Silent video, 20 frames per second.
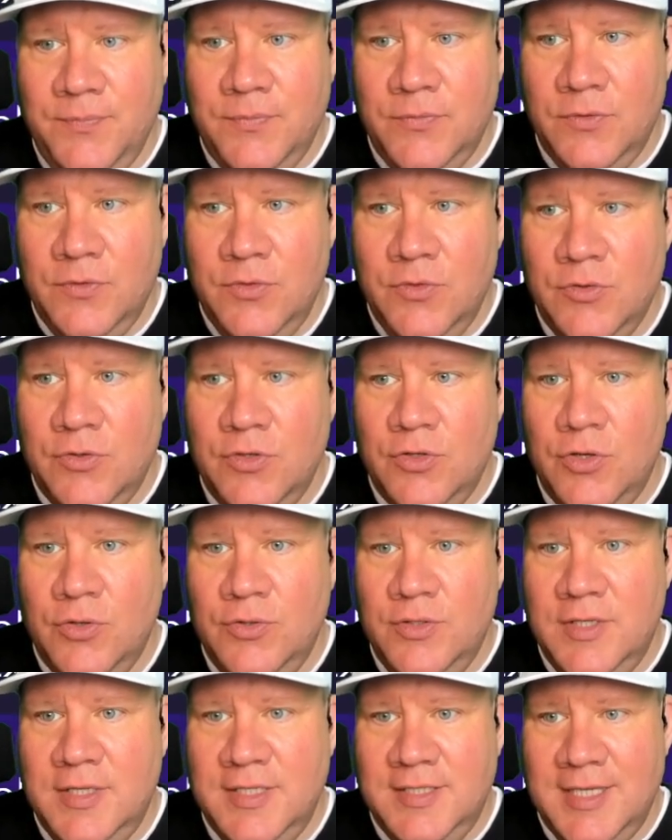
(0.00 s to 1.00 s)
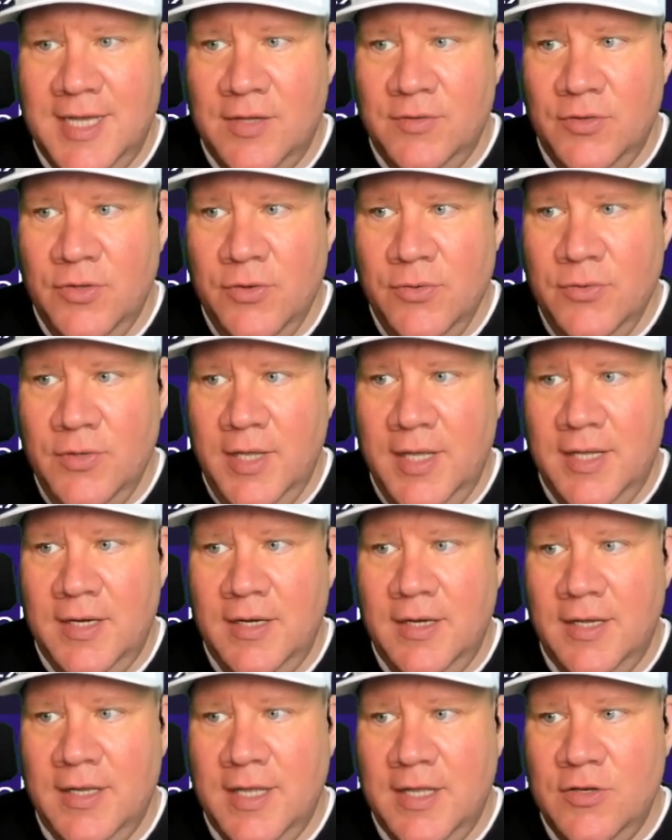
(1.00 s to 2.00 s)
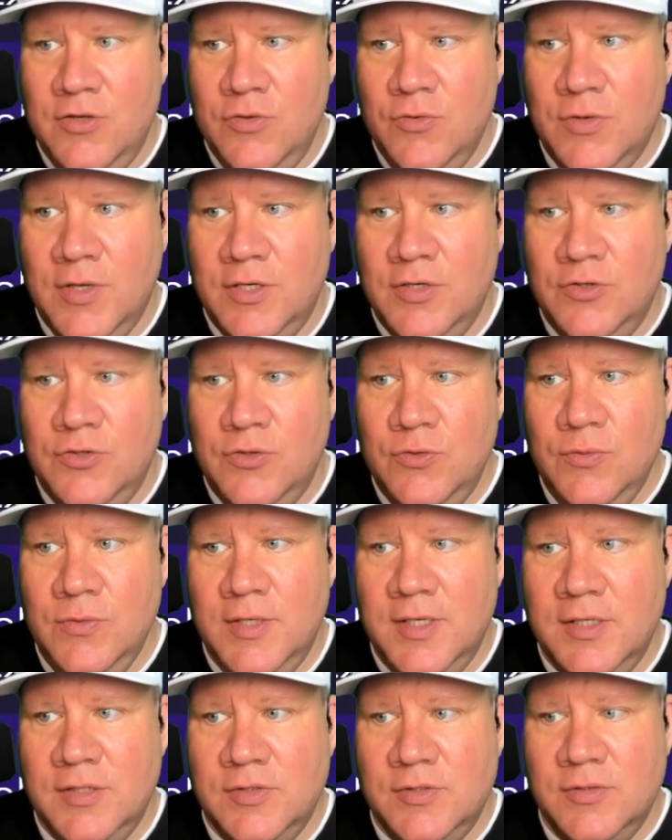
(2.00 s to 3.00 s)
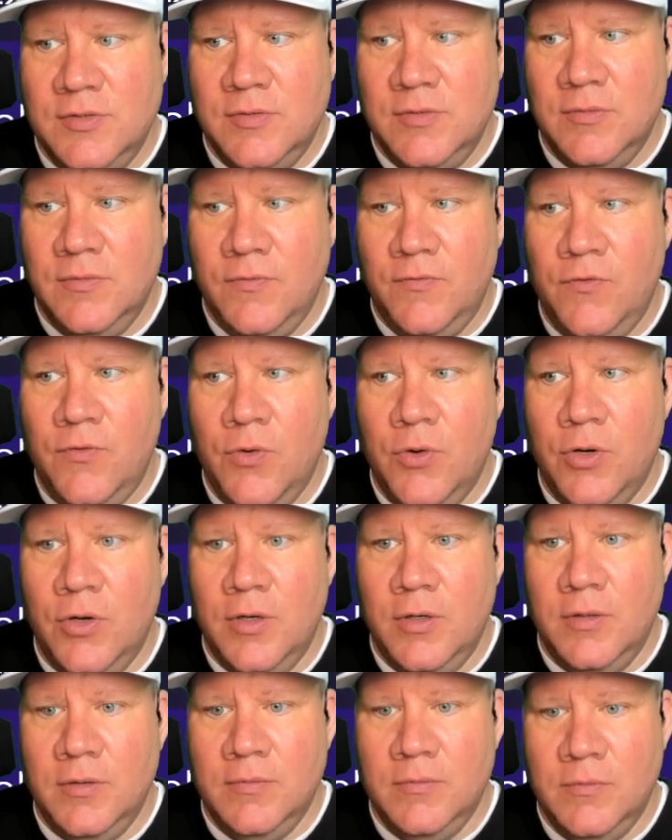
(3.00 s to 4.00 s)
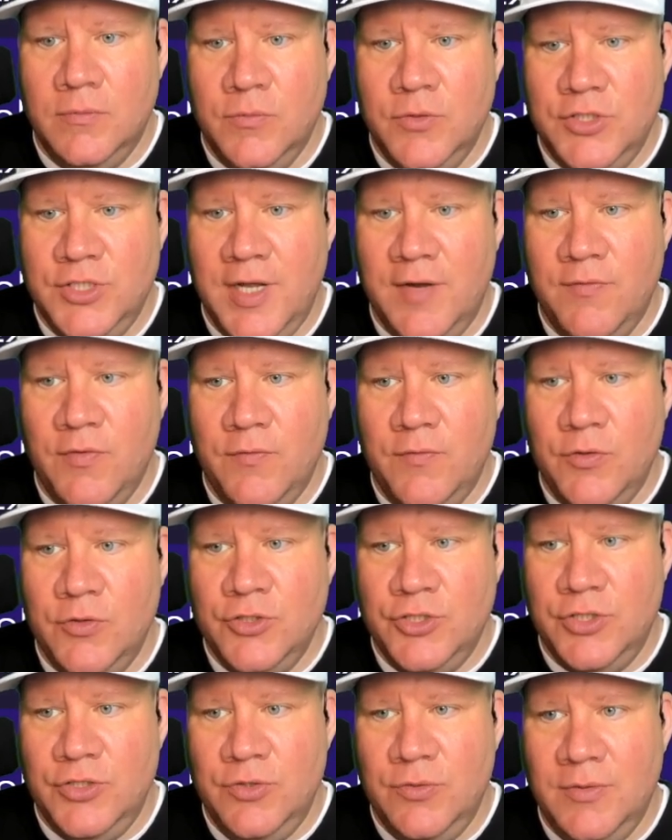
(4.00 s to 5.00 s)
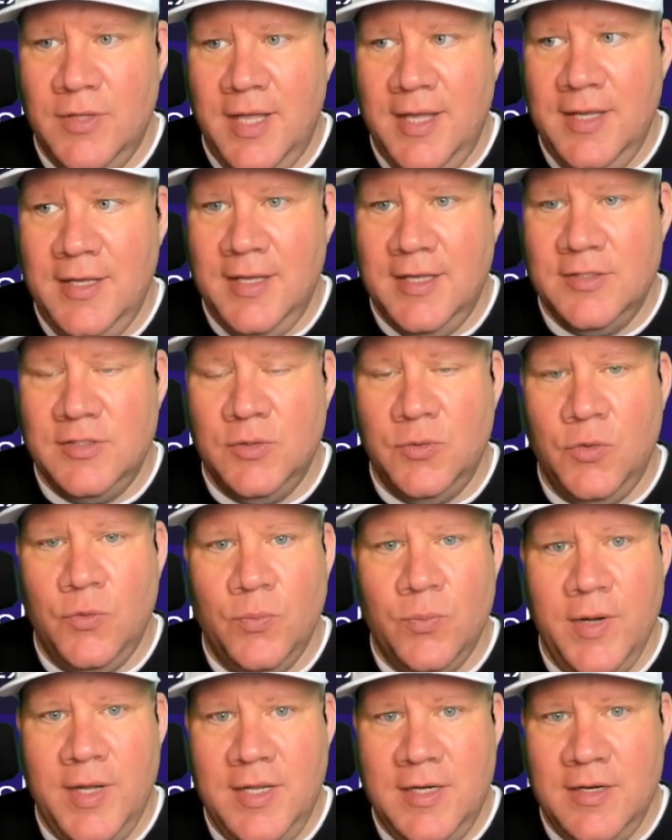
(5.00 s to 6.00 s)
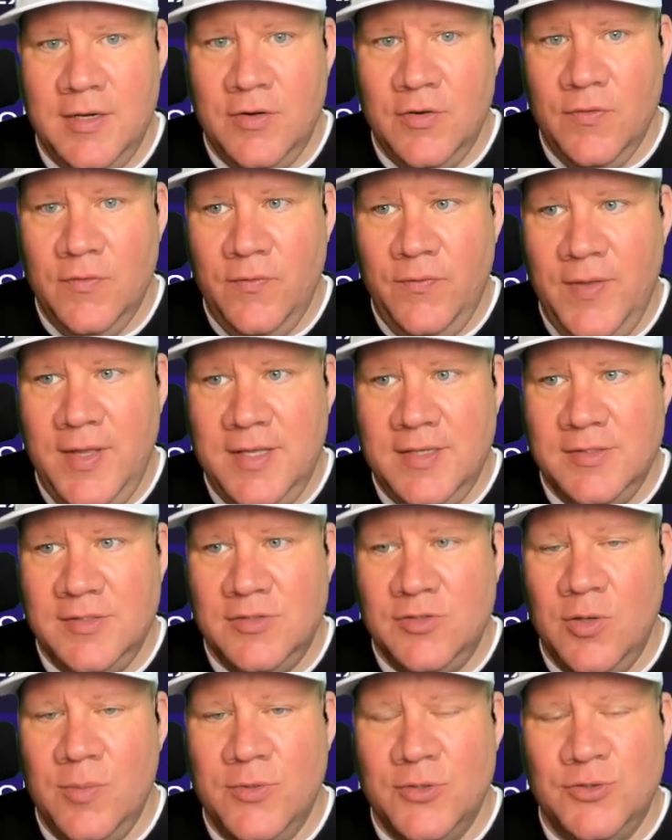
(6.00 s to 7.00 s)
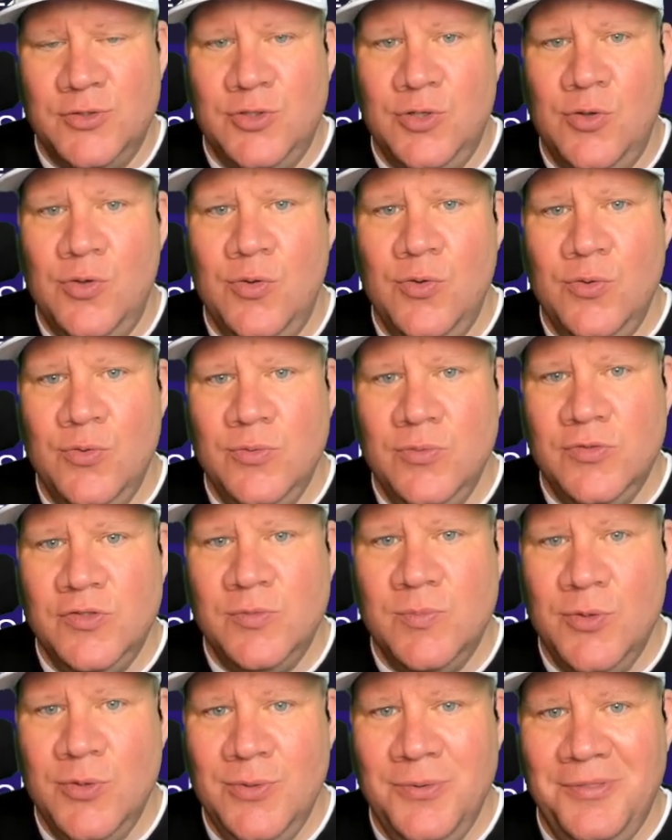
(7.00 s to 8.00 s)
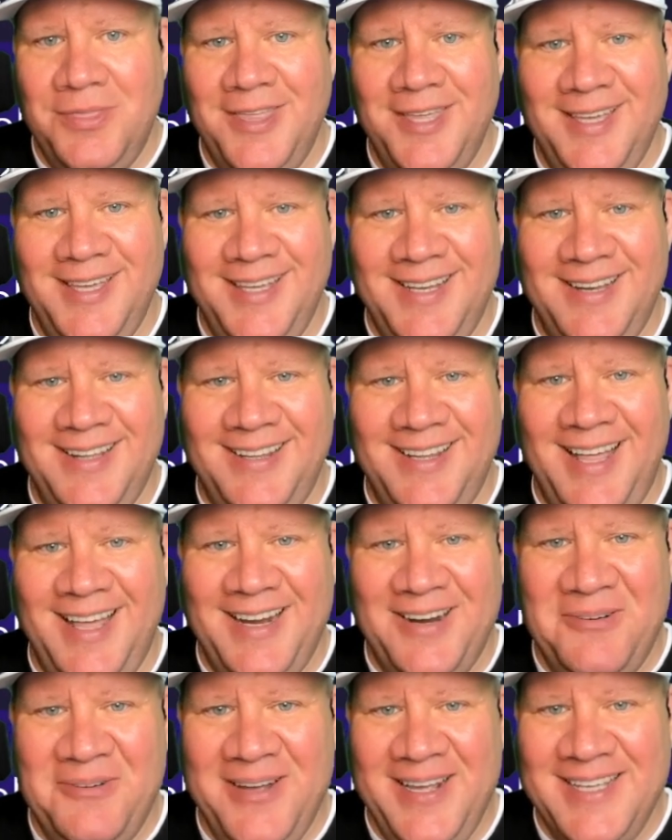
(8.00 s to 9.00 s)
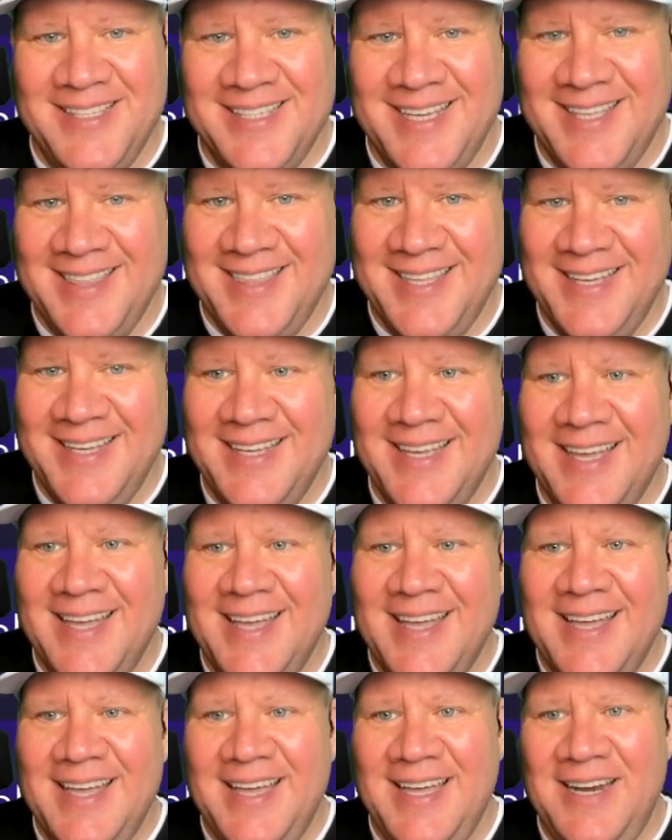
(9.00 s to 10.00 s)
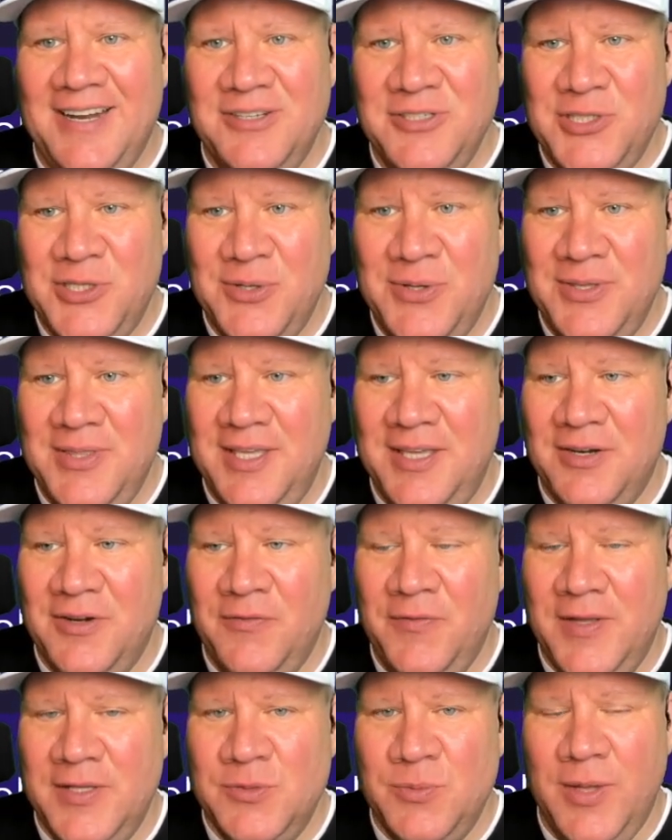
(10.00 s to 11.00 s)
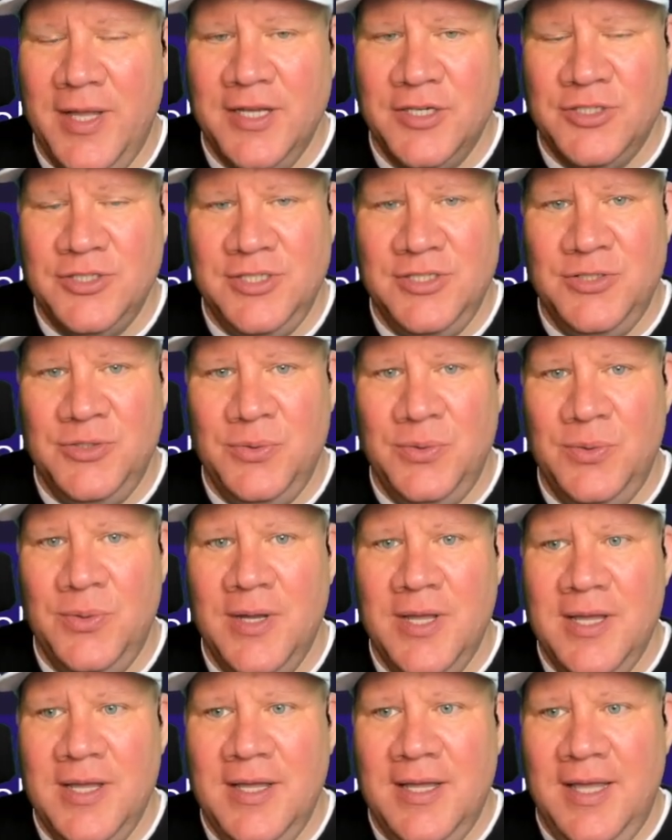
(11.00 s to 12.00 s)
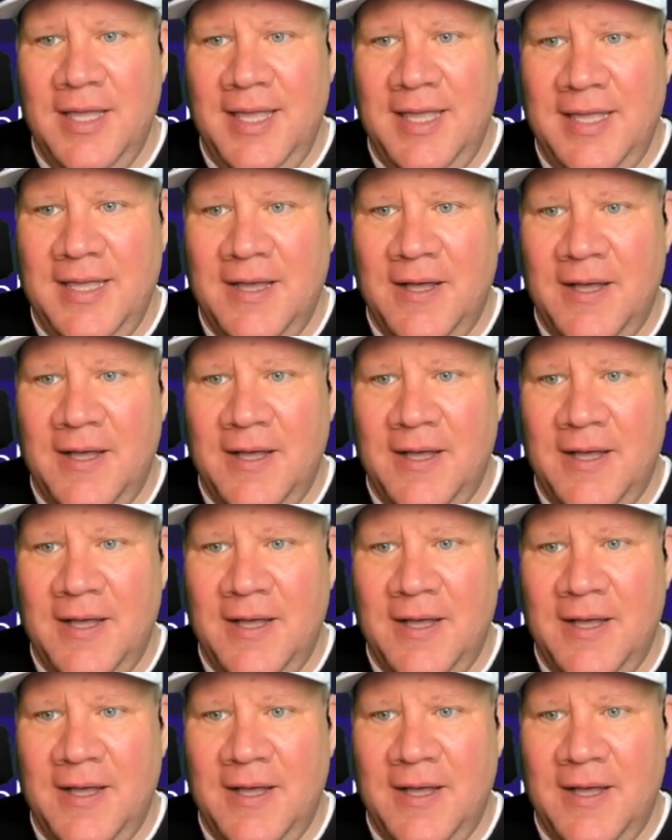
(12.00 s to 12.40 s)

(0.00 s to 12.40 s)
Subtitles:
you can go to the download, and again, you can do this for whichever version you like. It's a great interface. It's almost too smooth in a lot of ways, I think, and I'll show you the interface. We'll actually do a